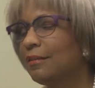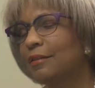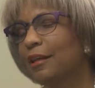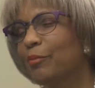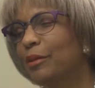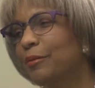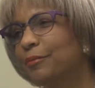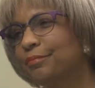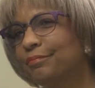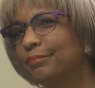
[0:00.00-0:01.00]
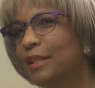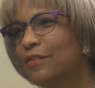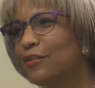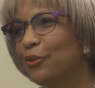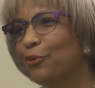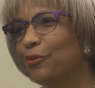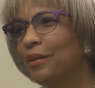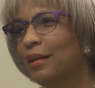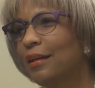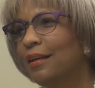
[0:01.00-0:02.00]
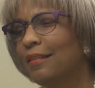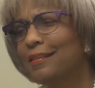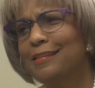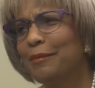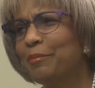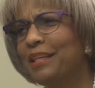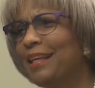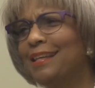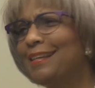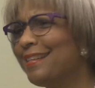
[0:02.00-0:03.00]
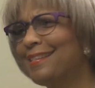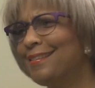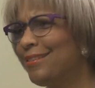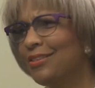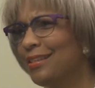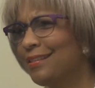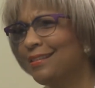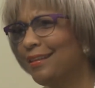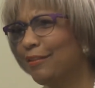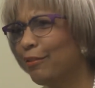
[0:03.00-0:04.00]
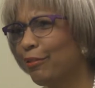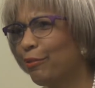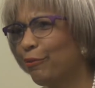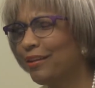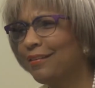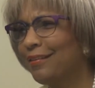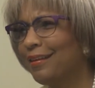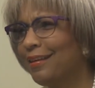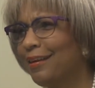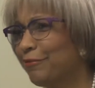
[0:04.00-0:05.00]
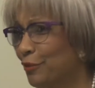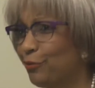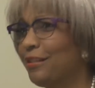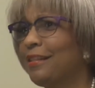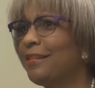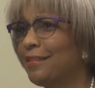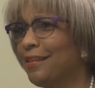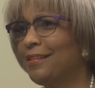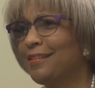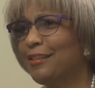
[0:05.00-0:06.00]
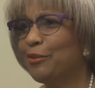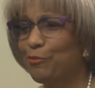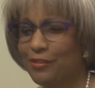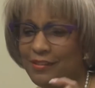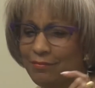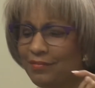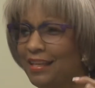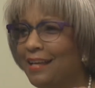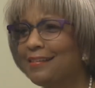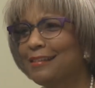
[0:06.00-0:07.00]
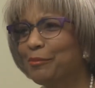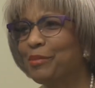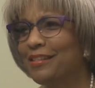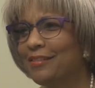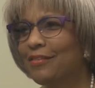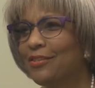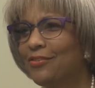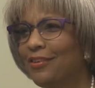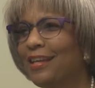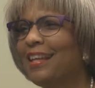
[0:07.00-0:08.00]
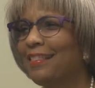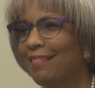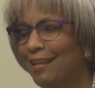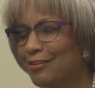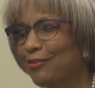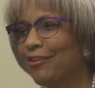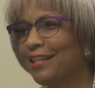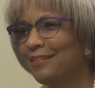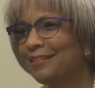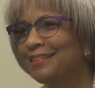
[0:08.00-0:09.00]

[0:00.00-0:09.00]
a couple of months ago that somebody had listened to it and thought, after all these years, that it was a nice little piece of history. That's great.